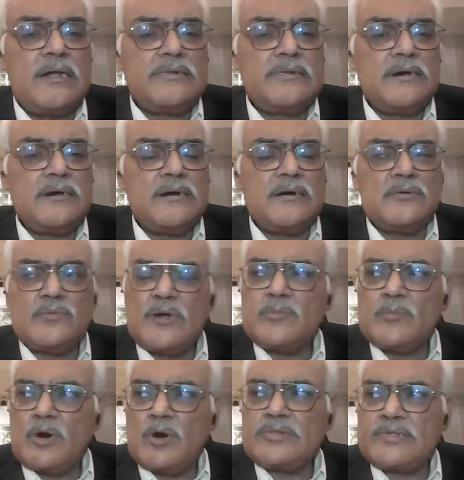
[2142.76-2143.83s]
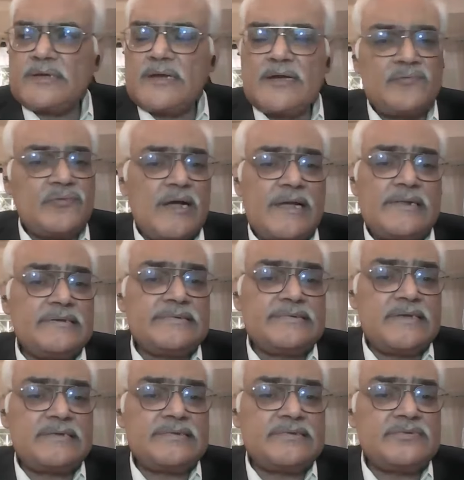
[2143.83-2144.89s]
and one more thing I find
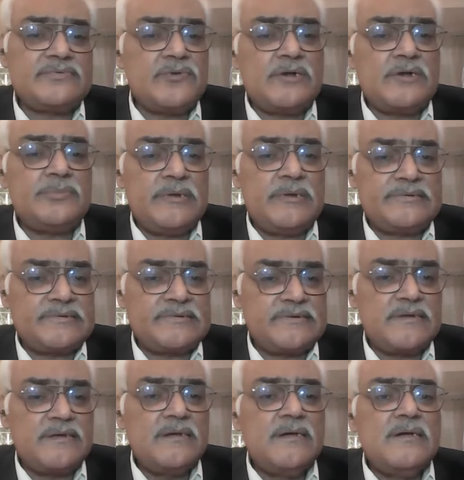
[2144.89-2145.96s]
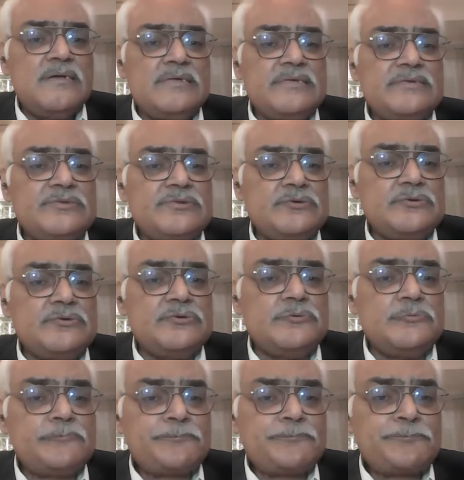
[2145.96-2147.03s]
is yes, is worth mentioning is
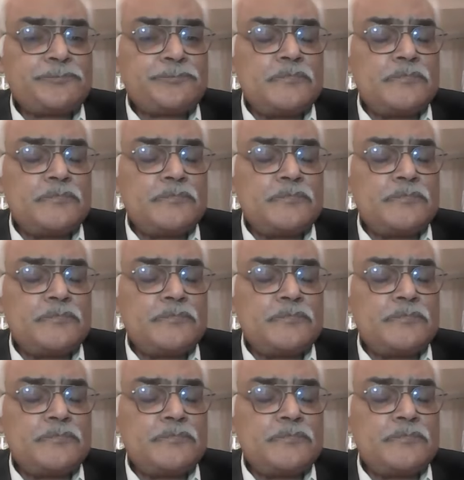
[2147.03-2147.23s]
to